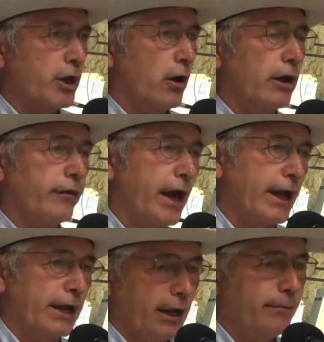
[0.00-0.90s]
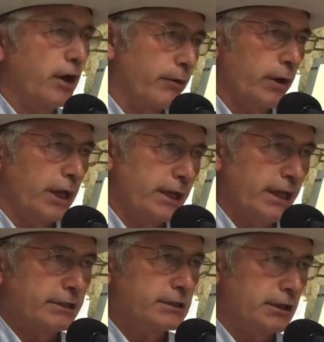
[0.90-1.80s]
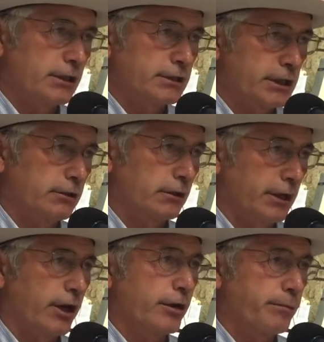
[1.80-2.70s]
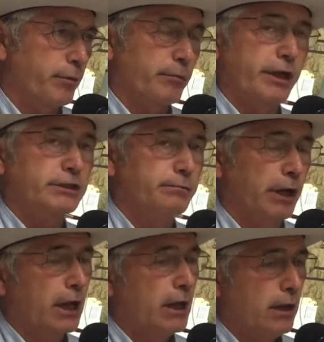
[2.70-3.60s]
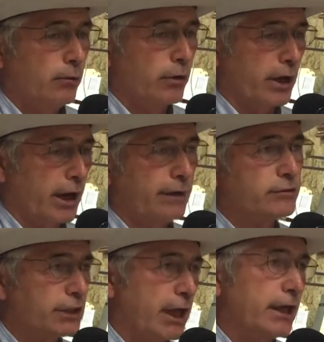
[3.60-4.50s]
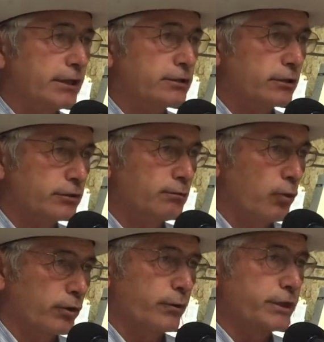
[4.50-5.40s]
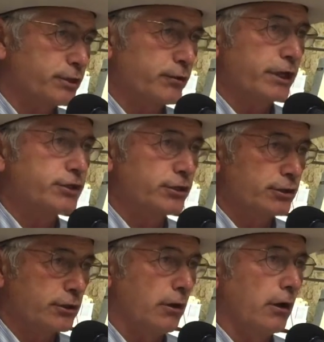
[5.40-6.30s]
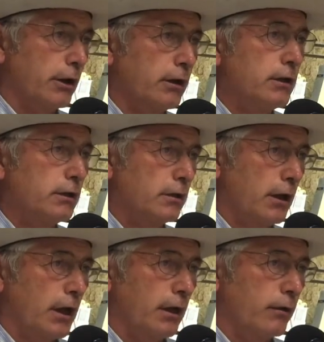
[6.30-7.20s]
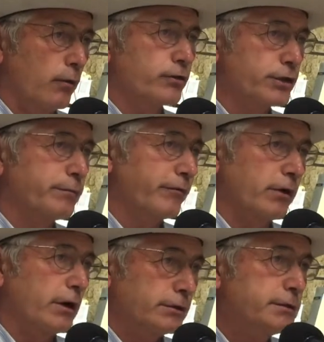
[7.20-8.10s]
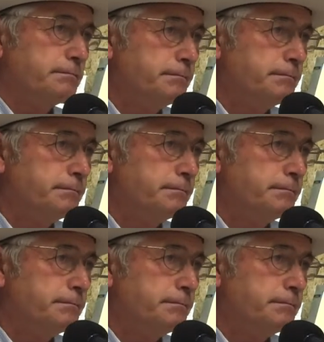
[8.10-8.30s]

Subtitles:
beyond that, and I'm not really against the concealed carry permits, but what I am saying is there's more restrictions on ownership of guns.